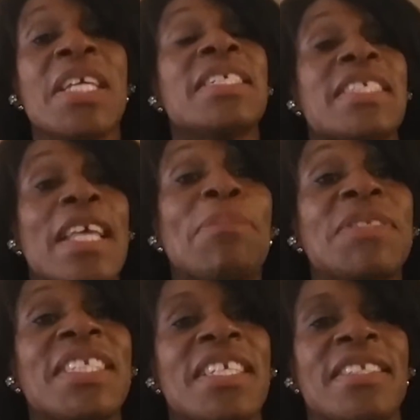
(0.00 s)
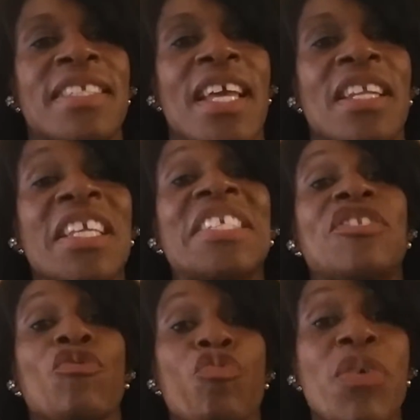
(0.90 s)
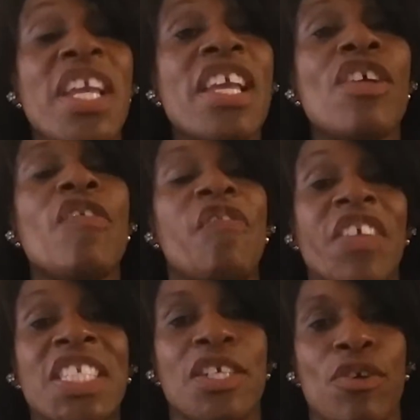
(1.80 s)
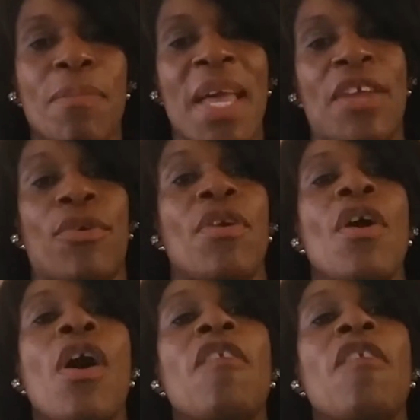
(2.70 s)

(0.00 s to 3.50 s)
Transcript: Substance, then, is the real physical matter